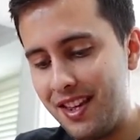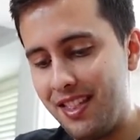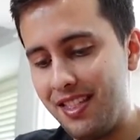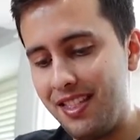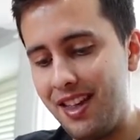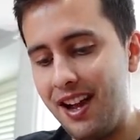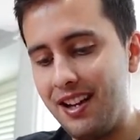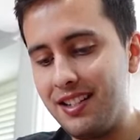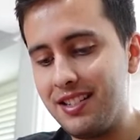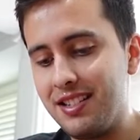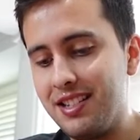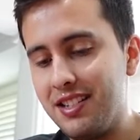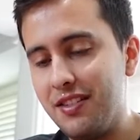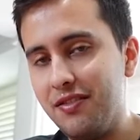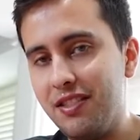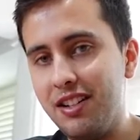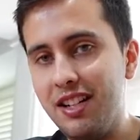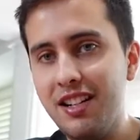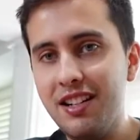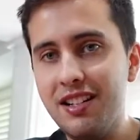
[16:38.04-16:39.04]
Thousands of
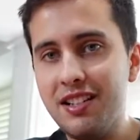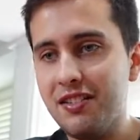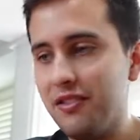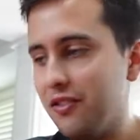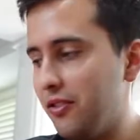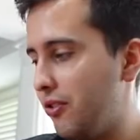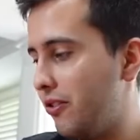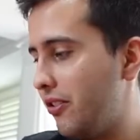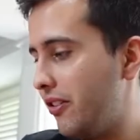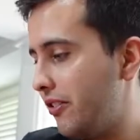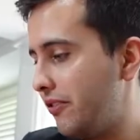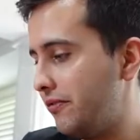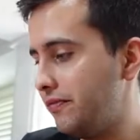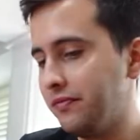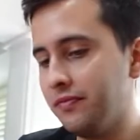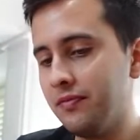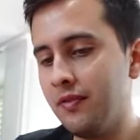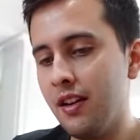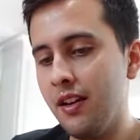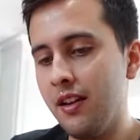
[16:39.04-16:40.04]
liters of oil
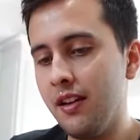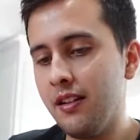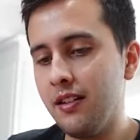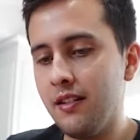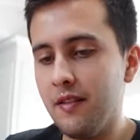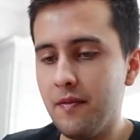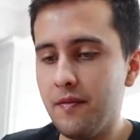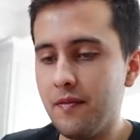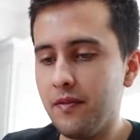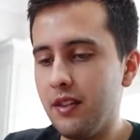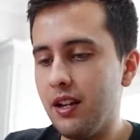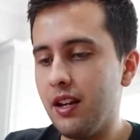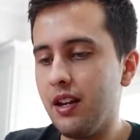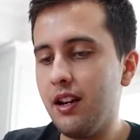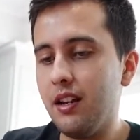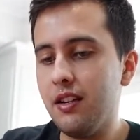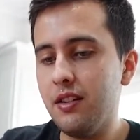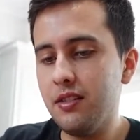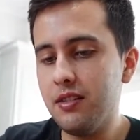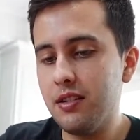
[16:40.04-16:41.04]
that I
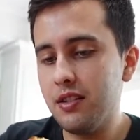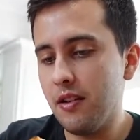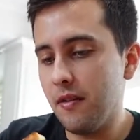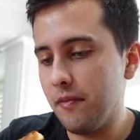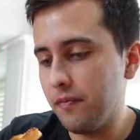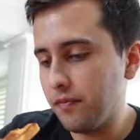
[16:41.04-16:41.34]
used.